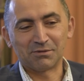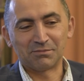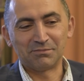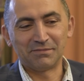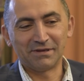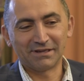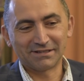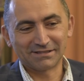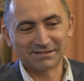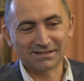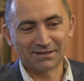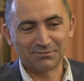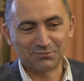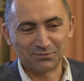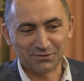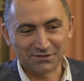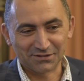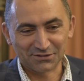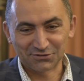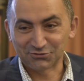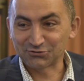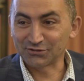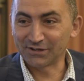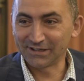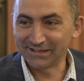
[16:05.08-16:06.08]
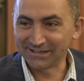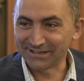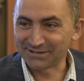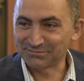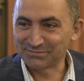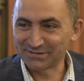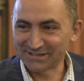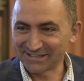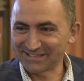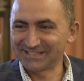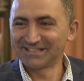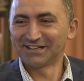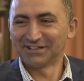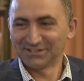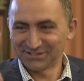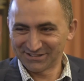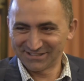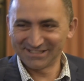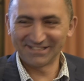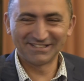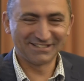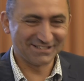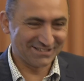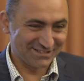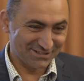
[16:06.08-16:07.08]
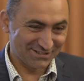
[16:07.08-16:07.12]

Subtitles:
people mix up with Australia, but it's Austria,